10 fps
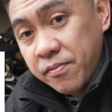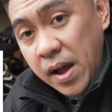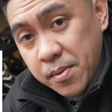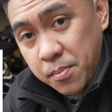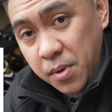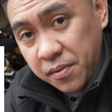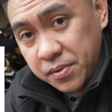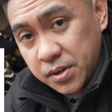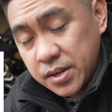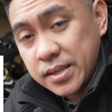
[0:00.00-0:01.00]
fiber
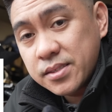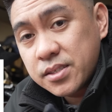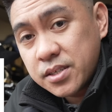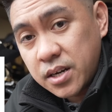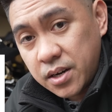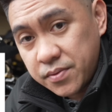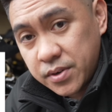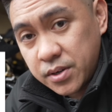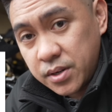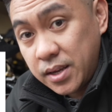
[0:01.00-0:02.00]
muffler is
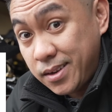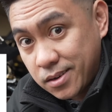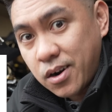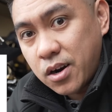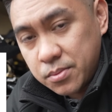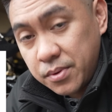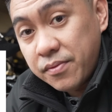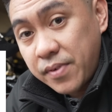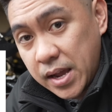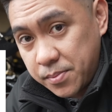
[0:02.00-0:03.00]
covered in carbon
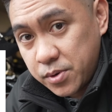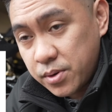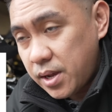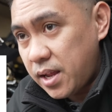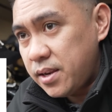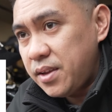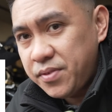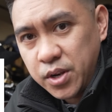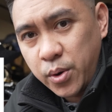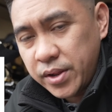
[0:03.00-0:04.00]
fiber, and
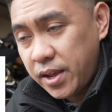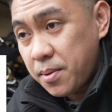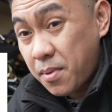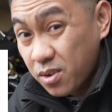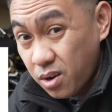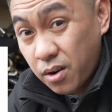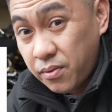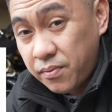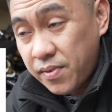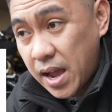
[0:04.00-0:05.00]
if you know anything about
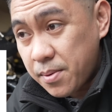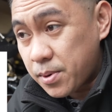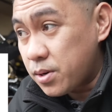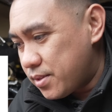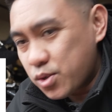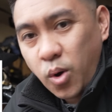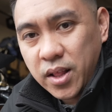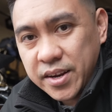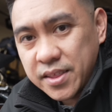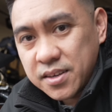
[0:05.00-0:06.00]
carbon fiber, the
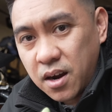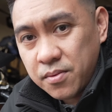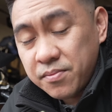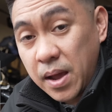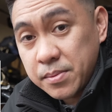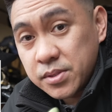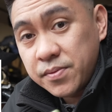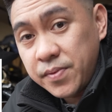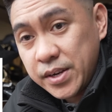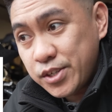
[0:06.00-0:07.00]
quality of the carbon fiber's
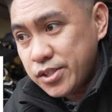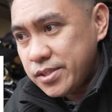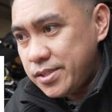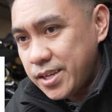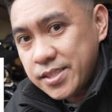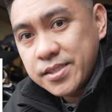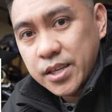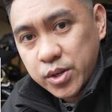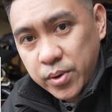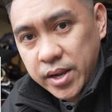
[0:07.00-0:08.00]
finish does
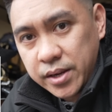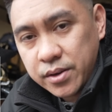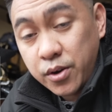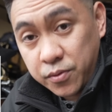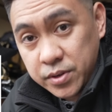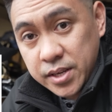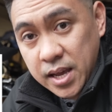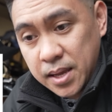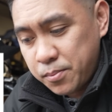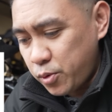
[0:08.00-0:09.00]
degrade over
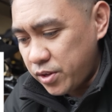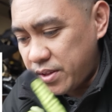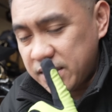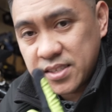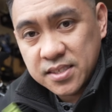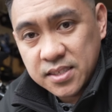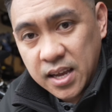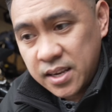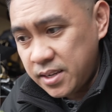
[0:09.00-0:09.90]
time, whether that's the sun,